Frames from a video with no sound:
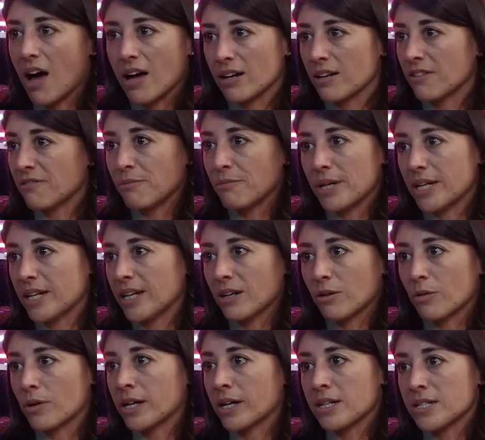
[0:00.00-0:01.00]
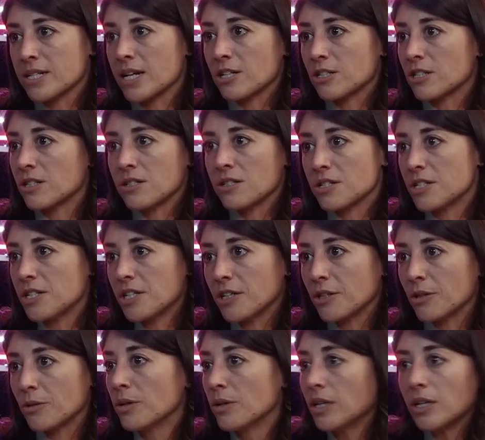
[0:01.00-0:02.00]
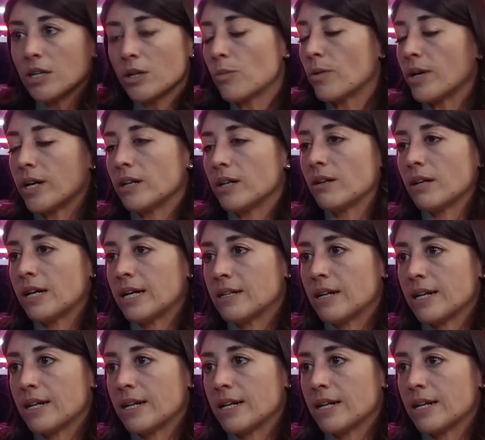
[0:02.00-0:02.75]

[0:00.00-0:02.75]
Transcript: of media organizations do when it,